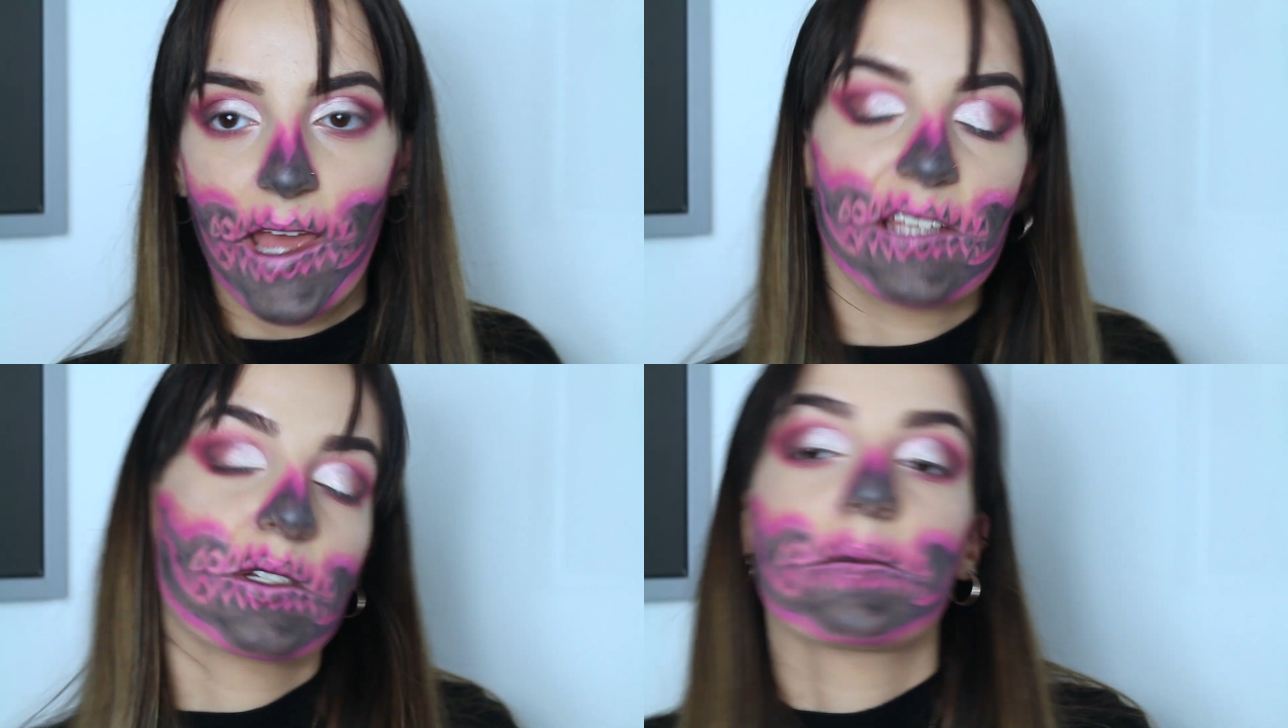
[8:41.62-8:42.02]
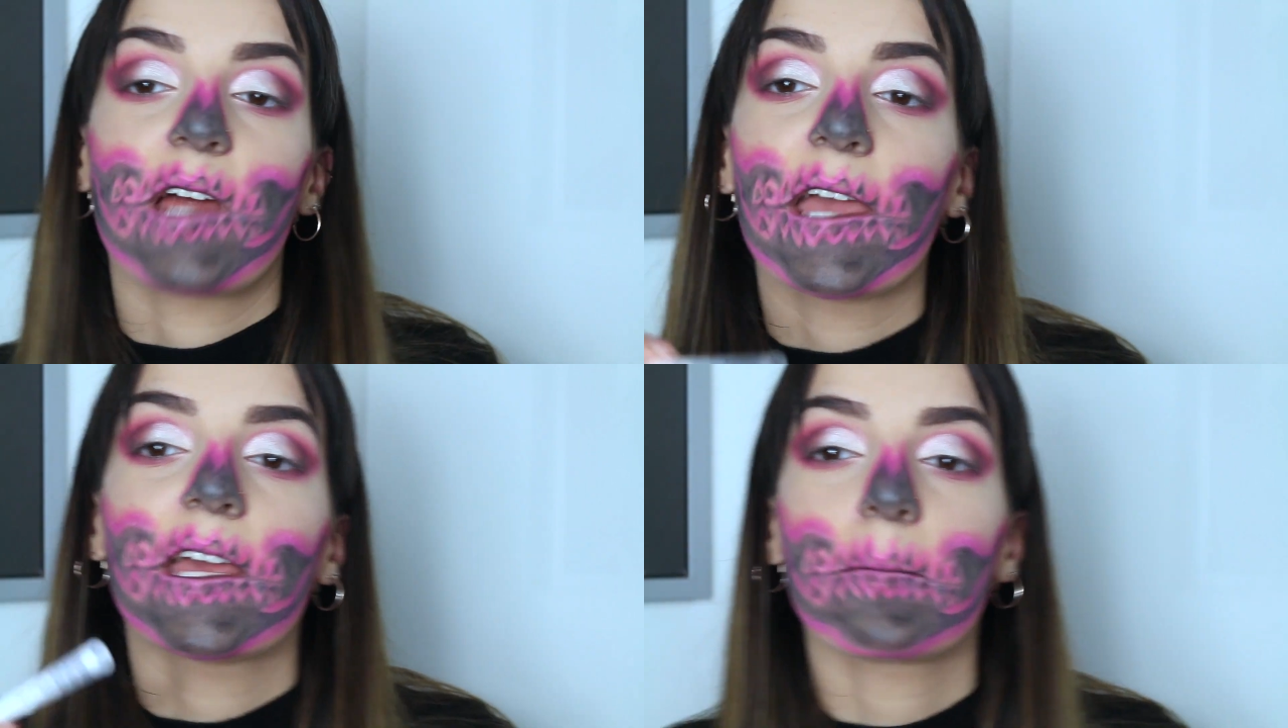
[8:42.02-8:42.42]
Okay, so I'm
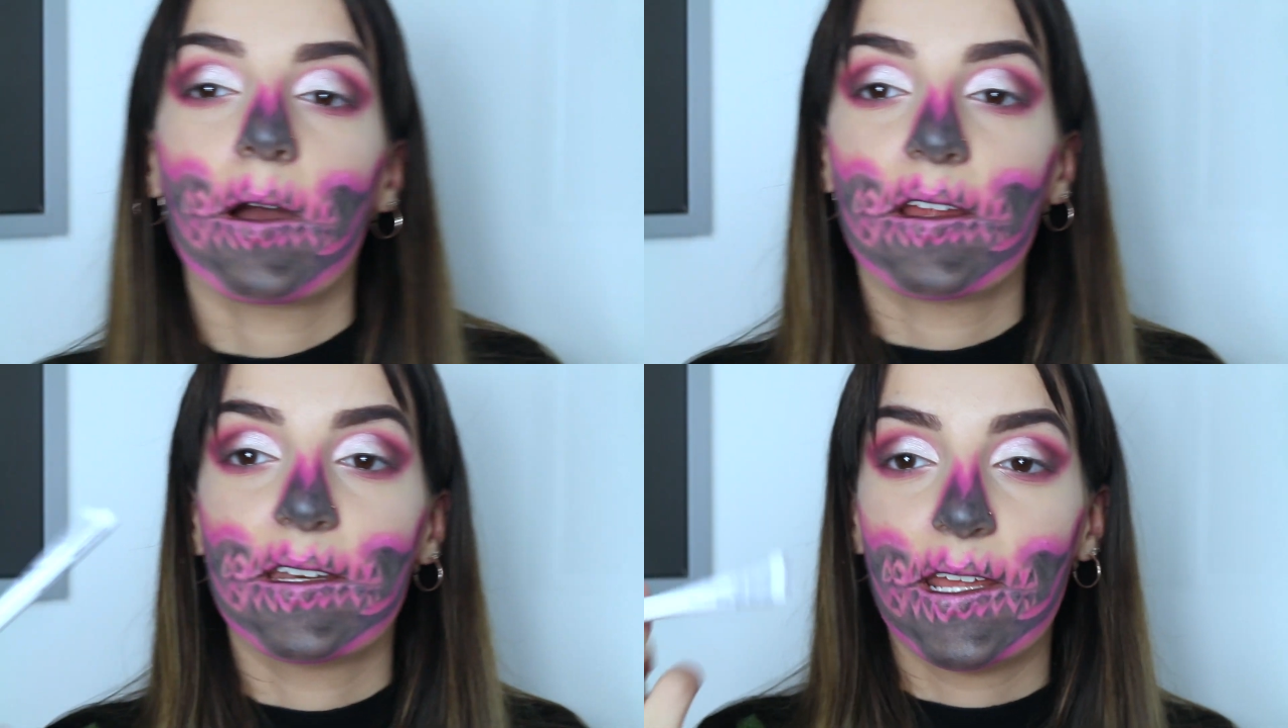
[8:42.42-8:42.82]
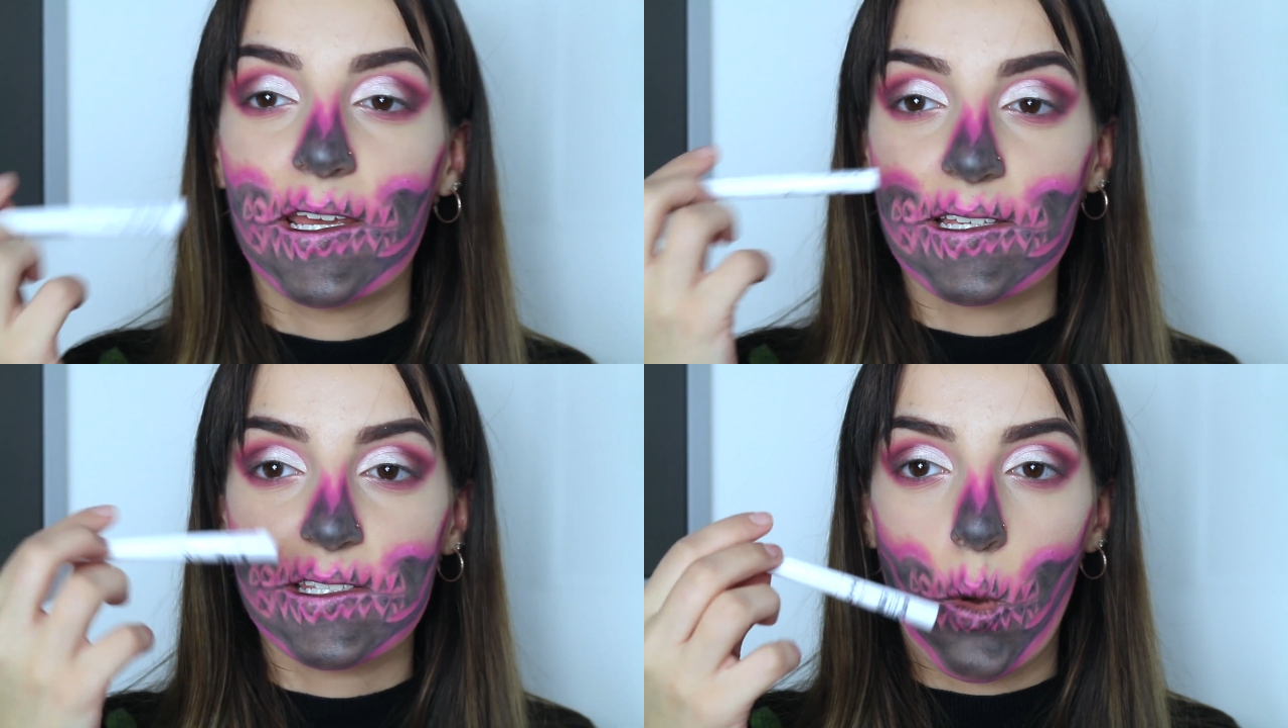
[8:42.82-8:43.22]
taking my
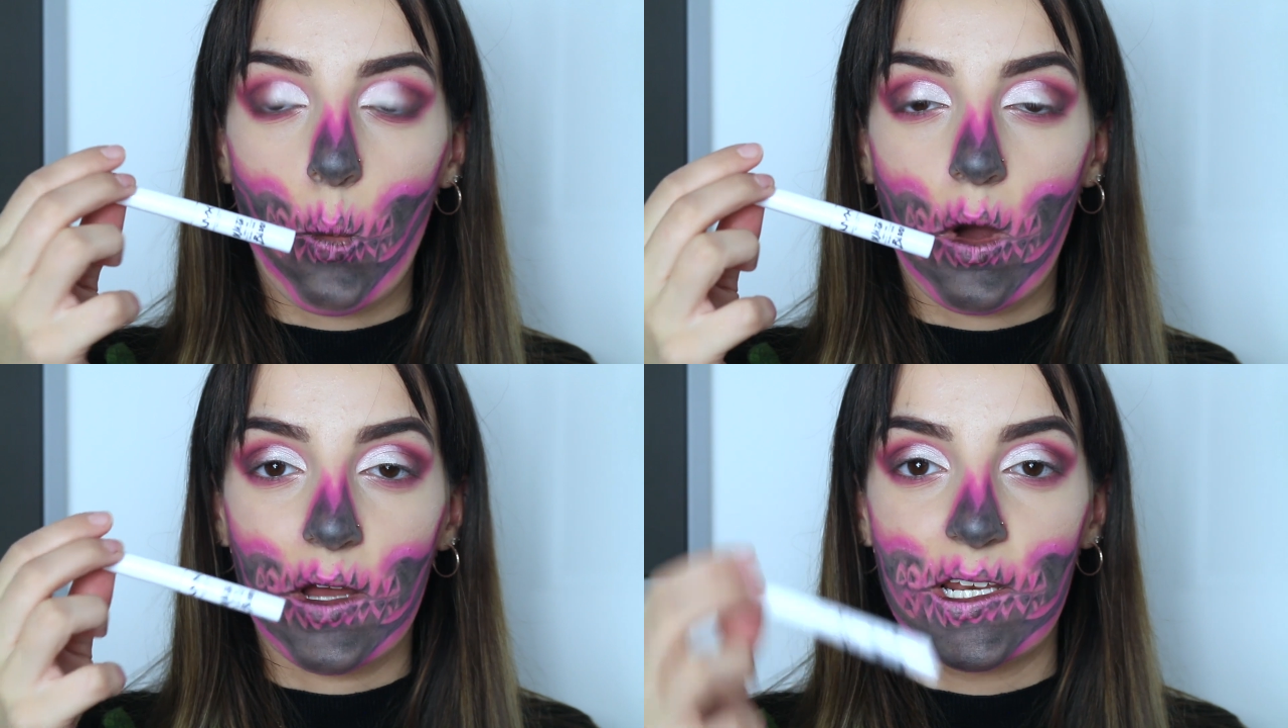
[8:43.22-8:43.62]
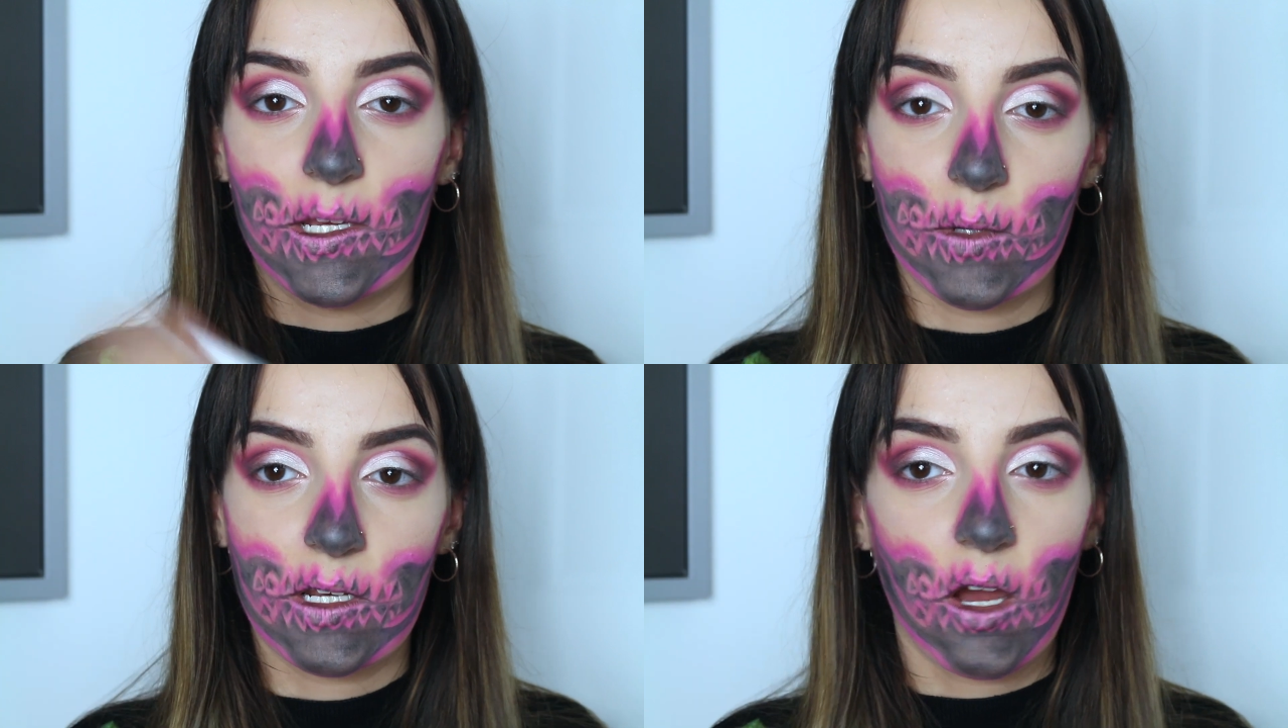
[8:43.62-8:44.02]
NYX white
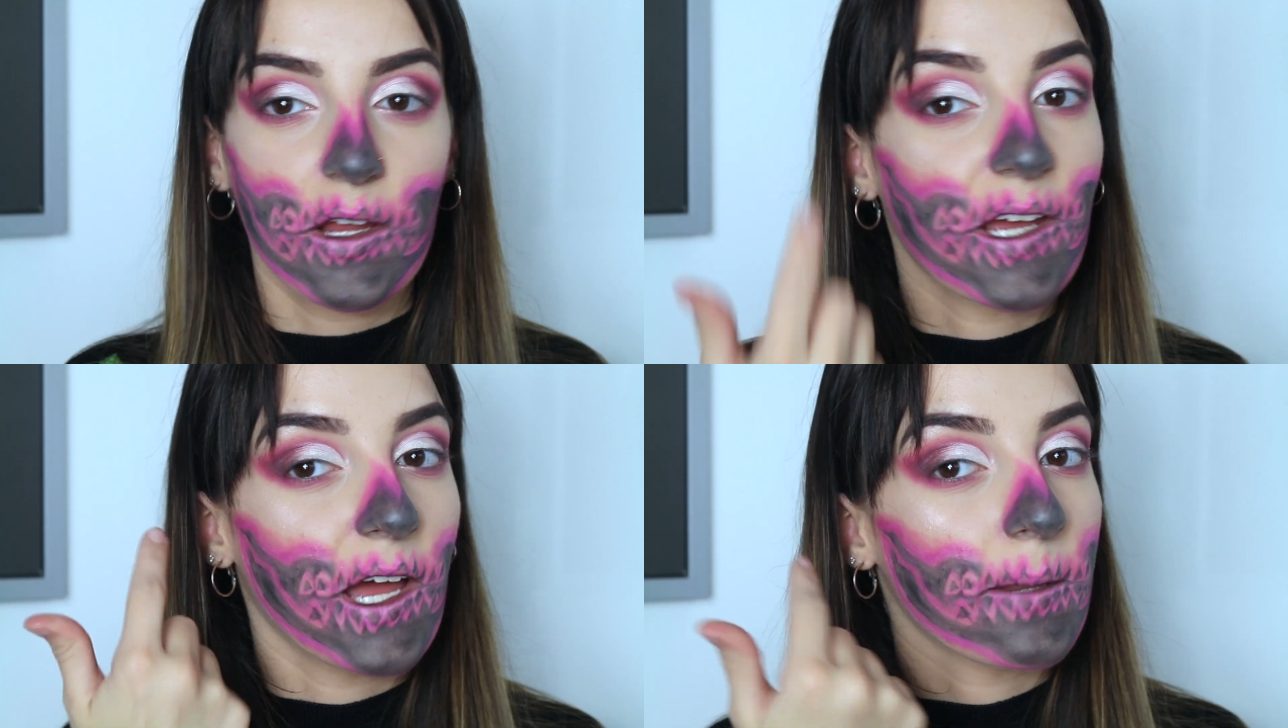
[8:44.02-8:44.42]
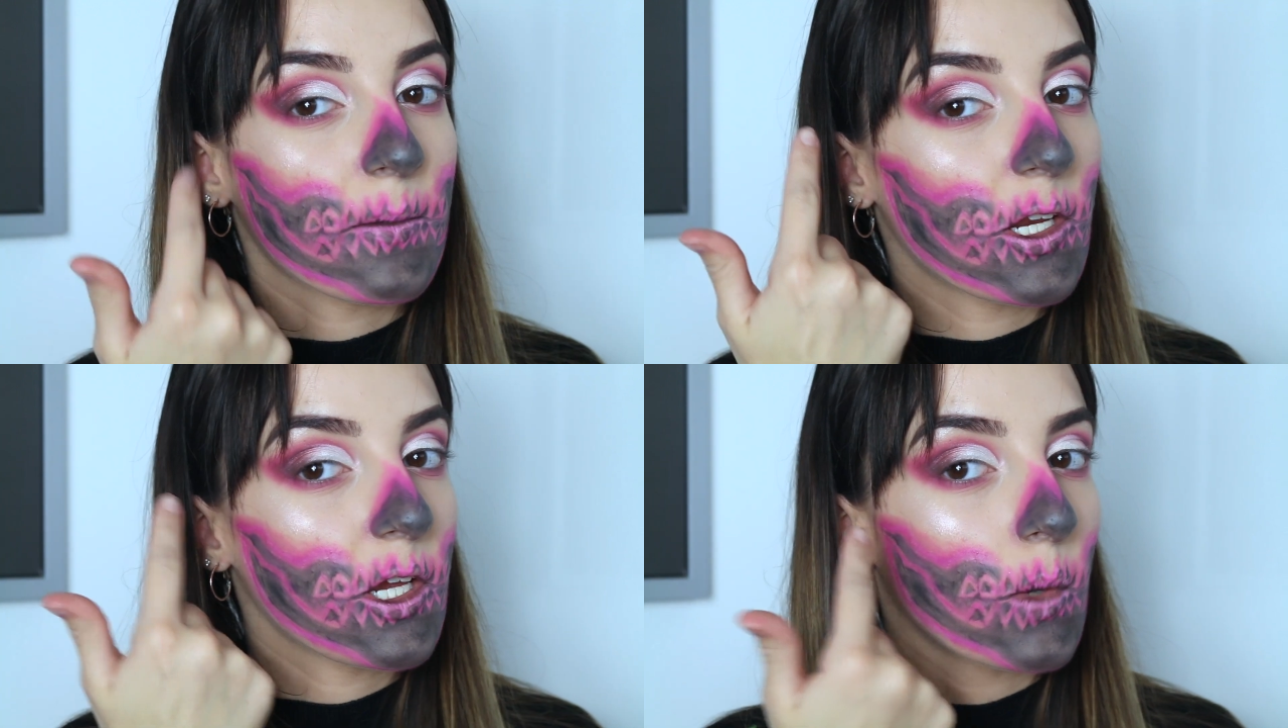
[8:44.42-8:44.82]
liquid liner and I'm
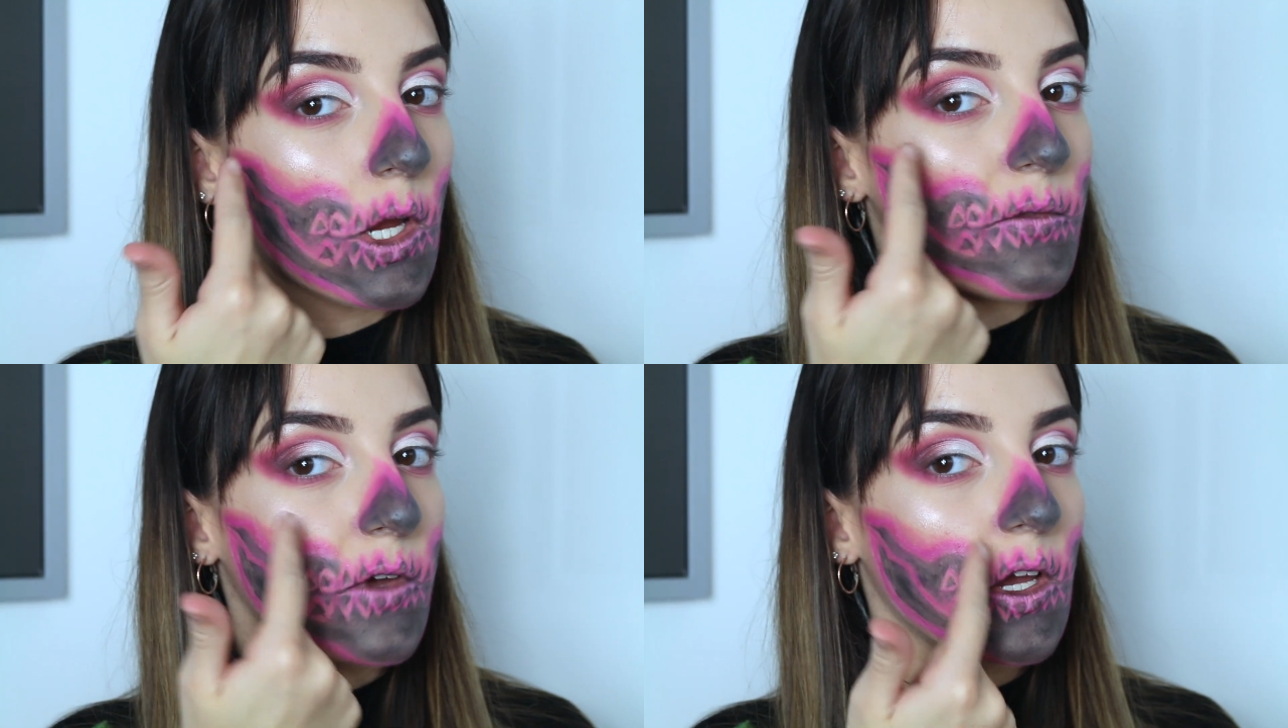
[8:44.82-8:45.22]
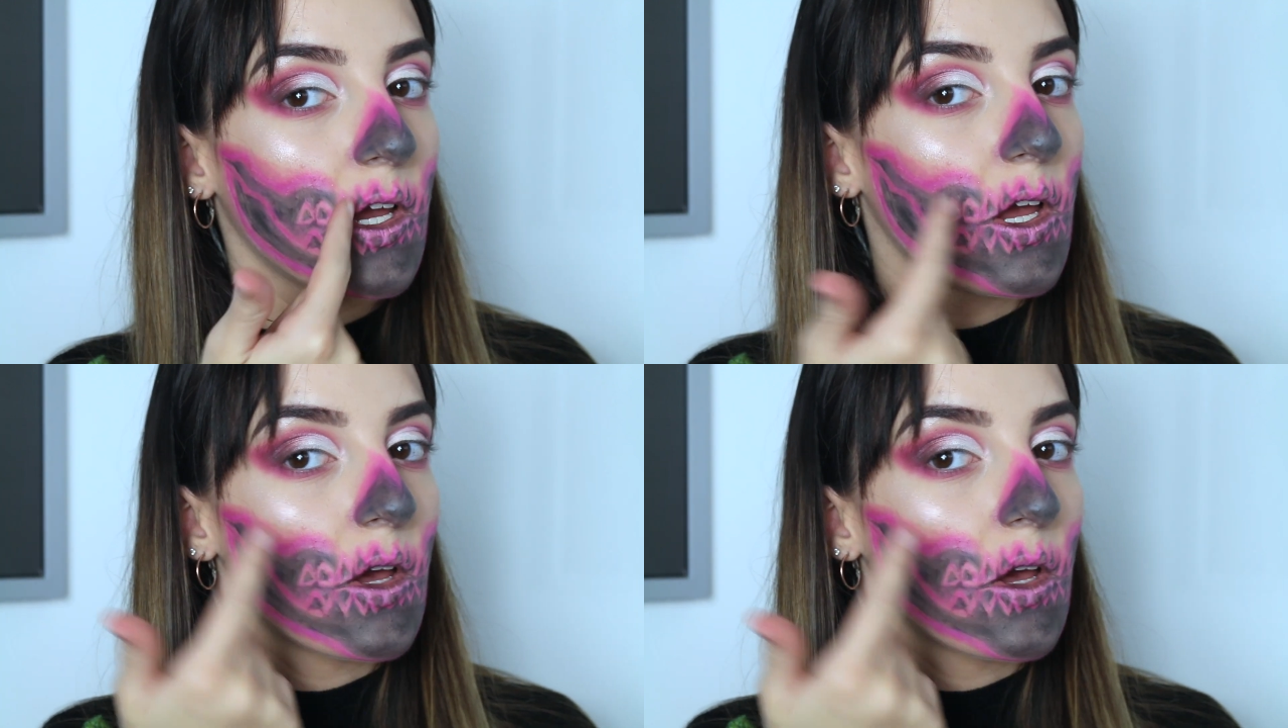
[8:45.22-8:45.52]
going to go over